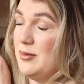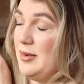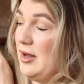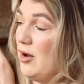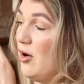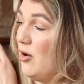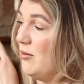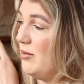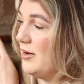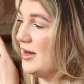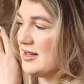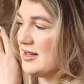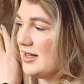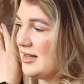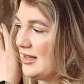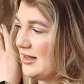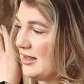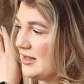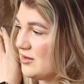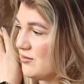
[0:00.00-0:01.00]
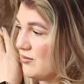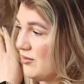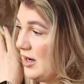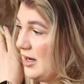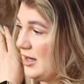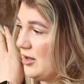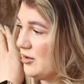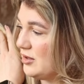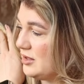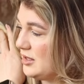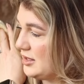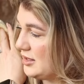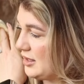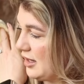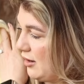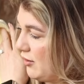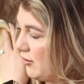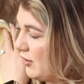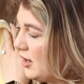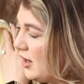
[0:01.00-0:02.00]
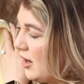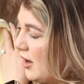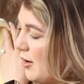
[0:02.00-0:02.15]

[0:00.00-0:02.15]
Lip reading: be on, I think that's a really good discount.